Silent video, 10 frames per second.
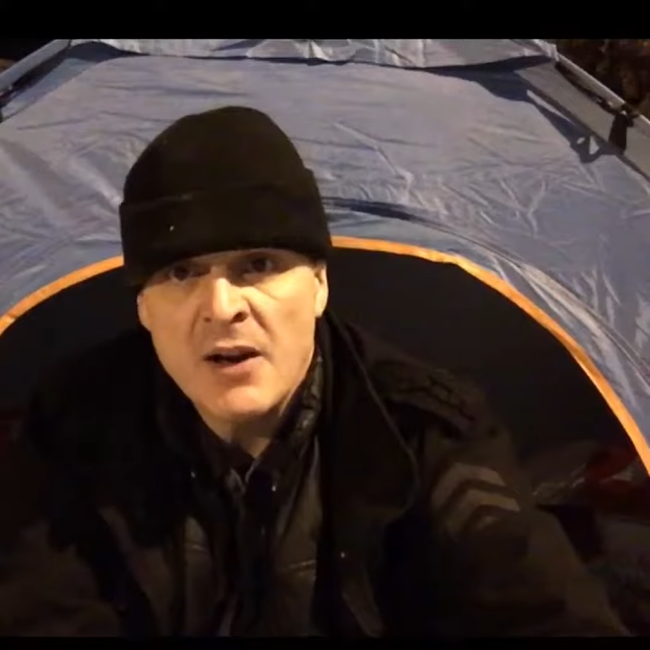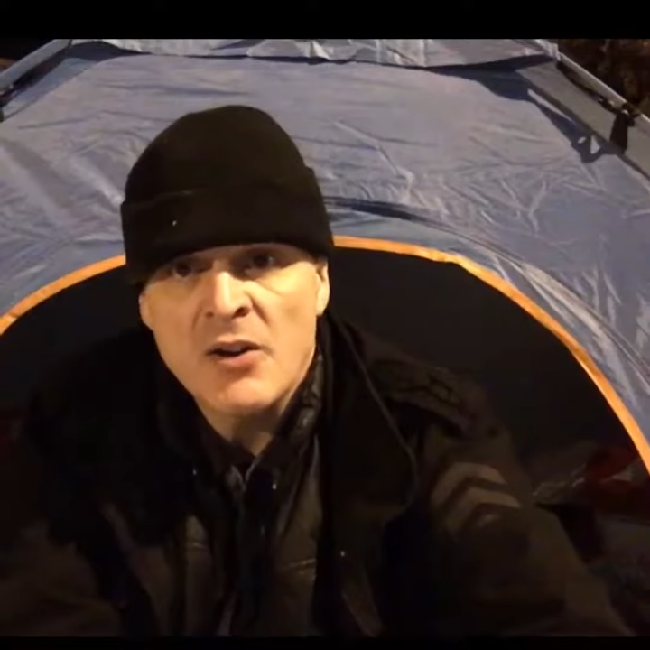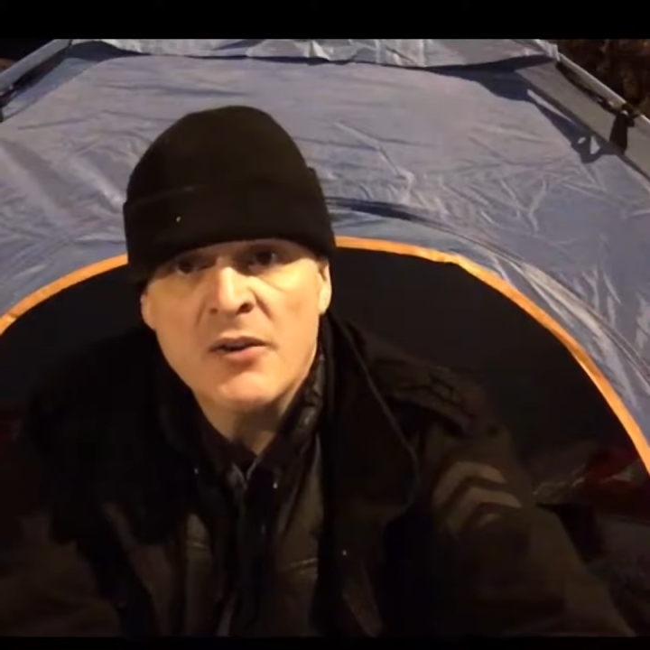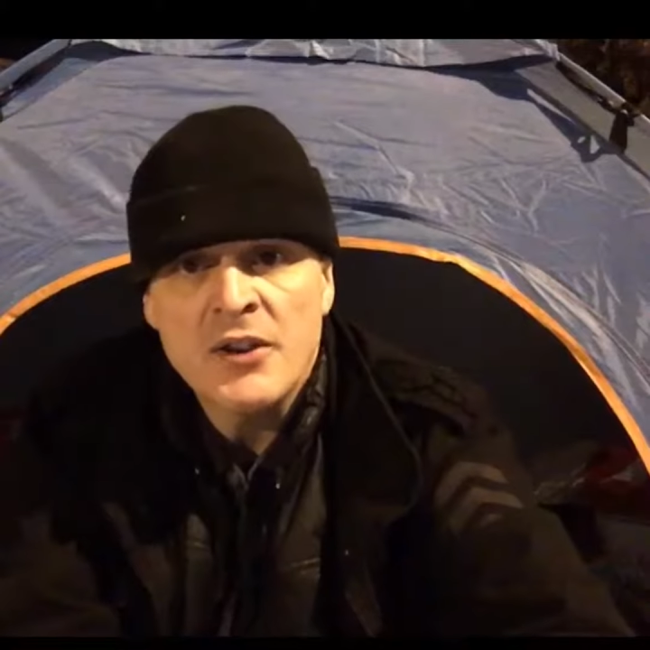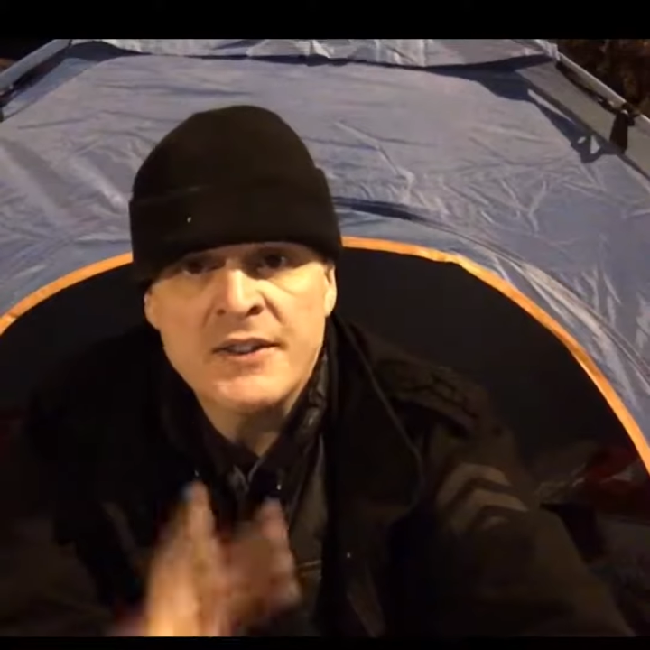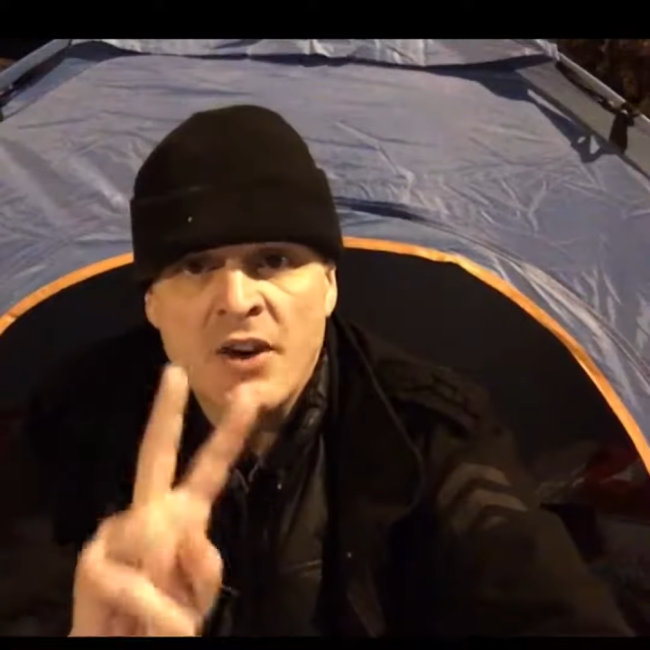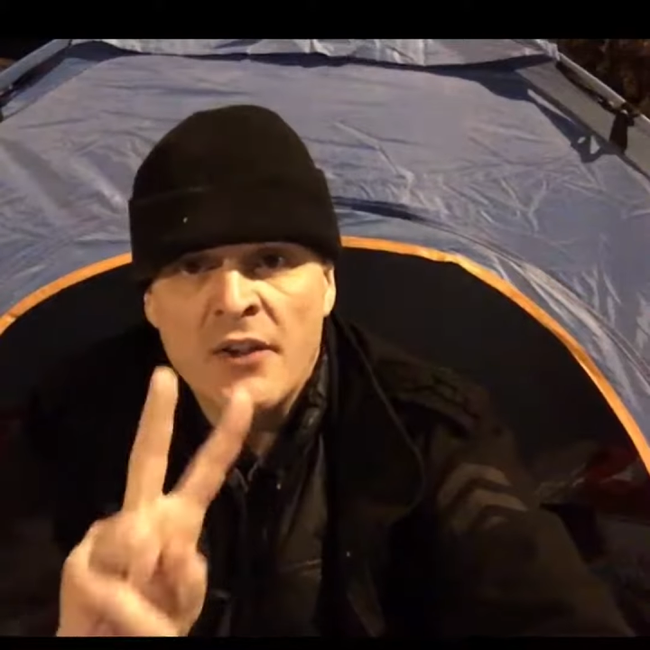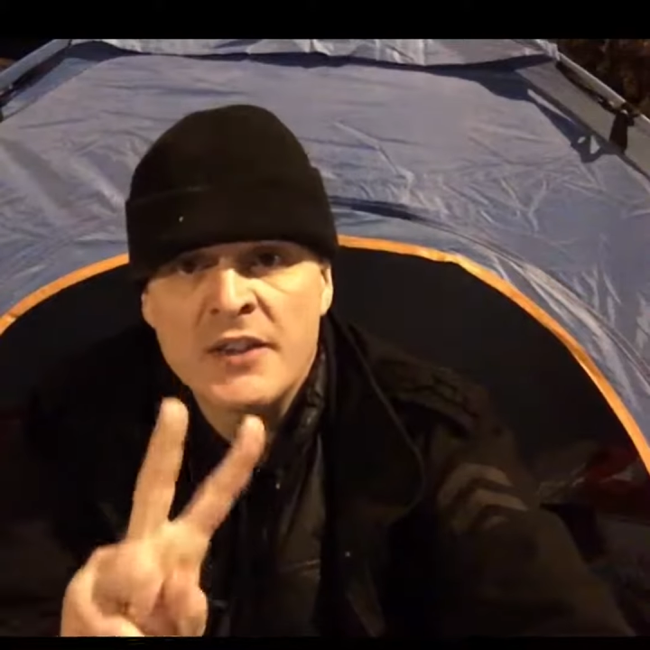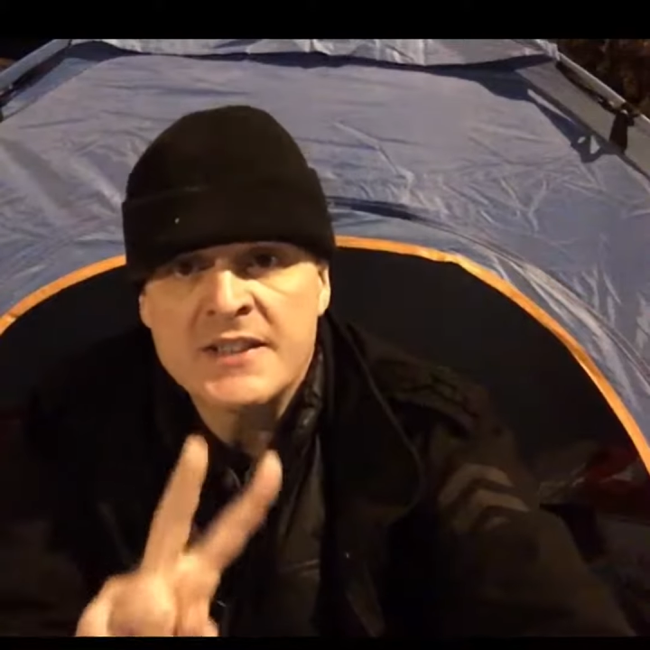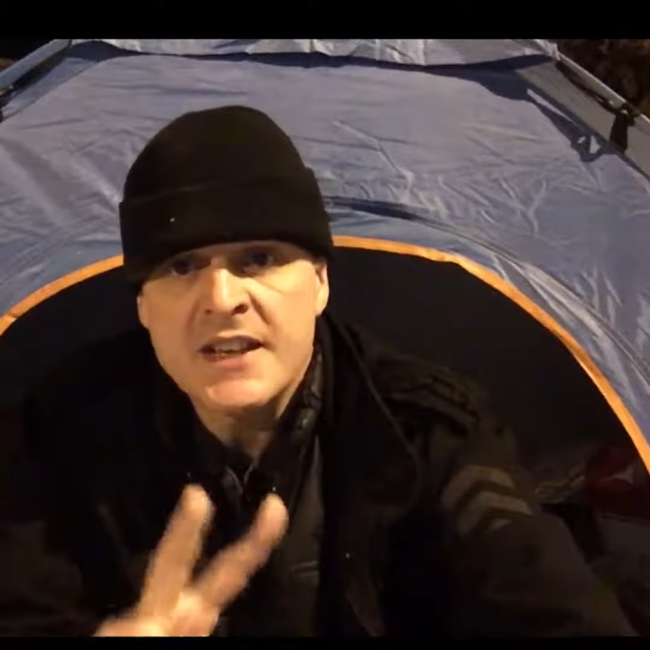And
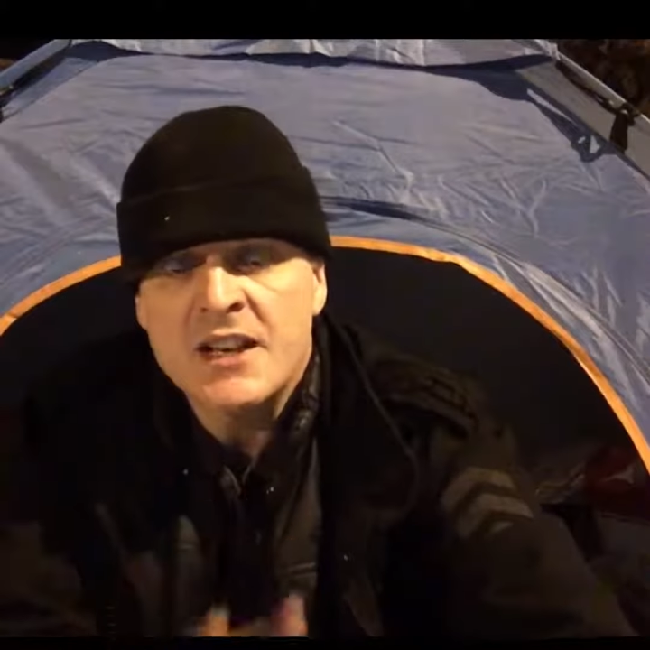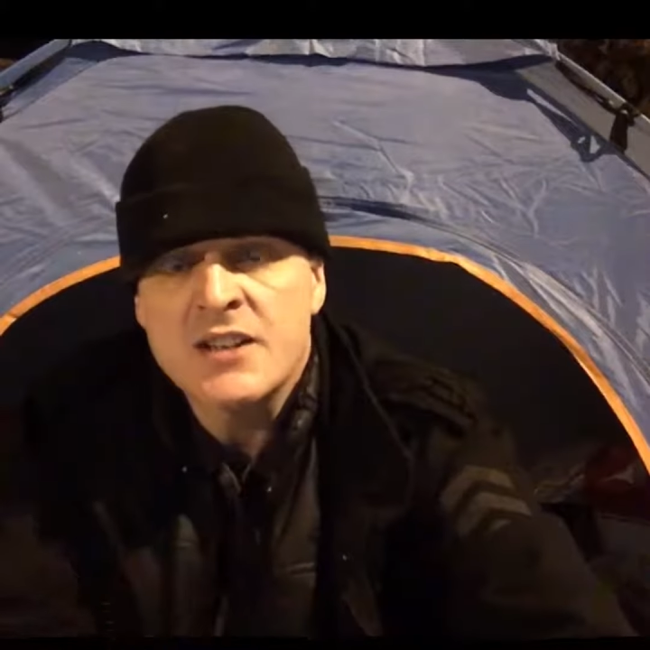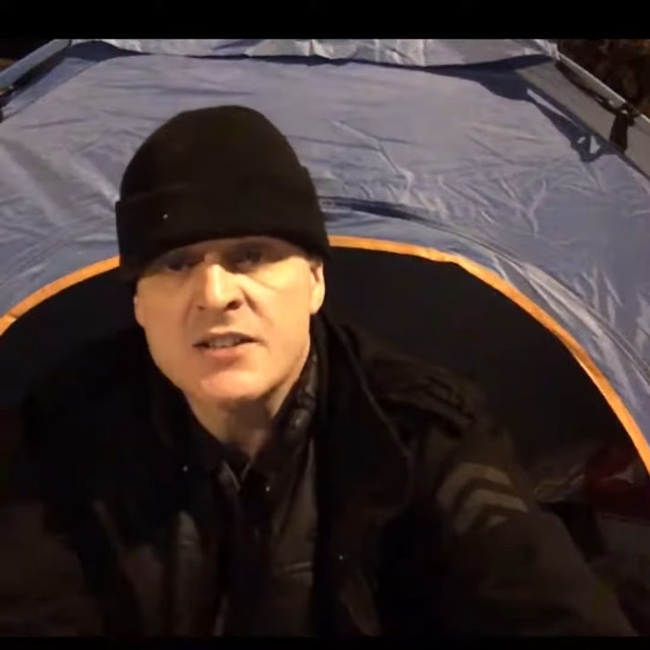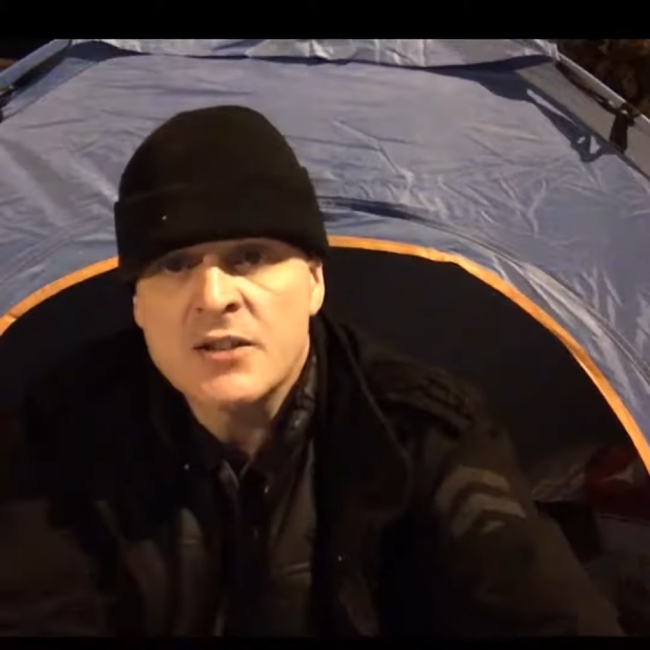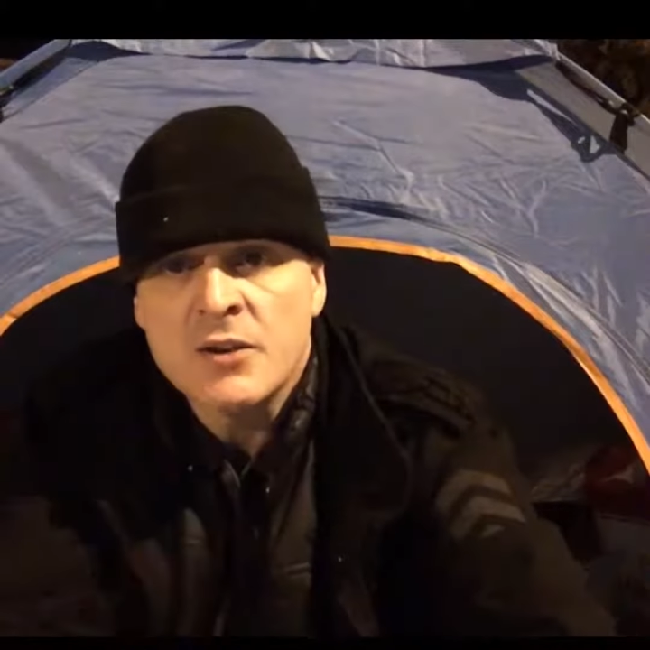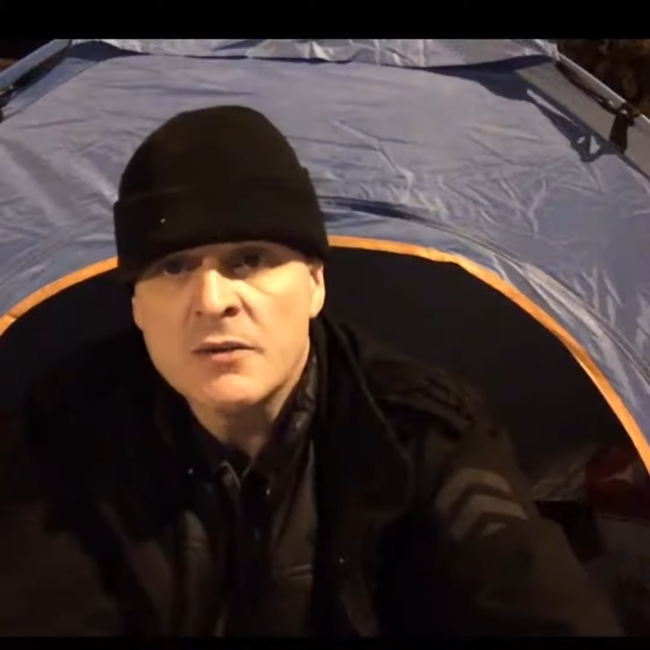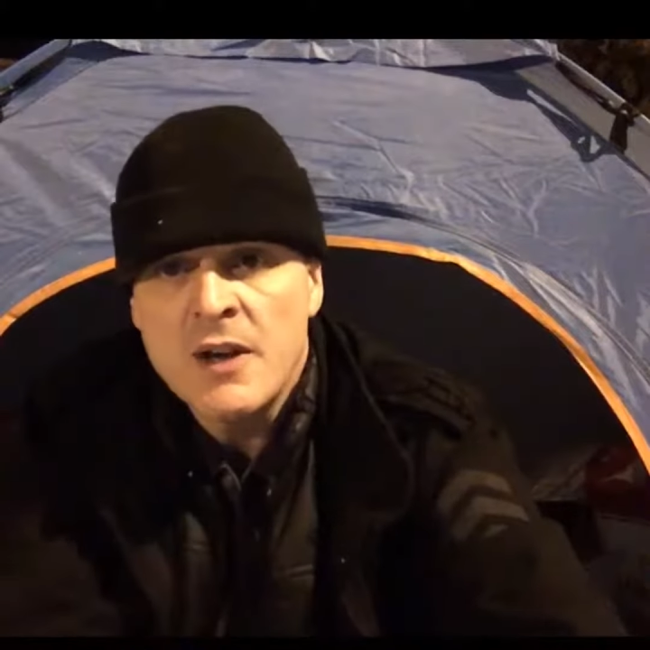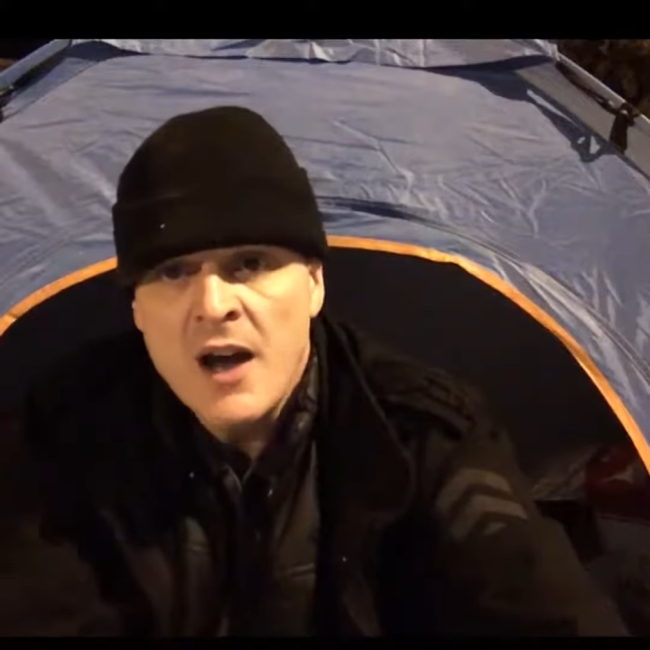on the second assault,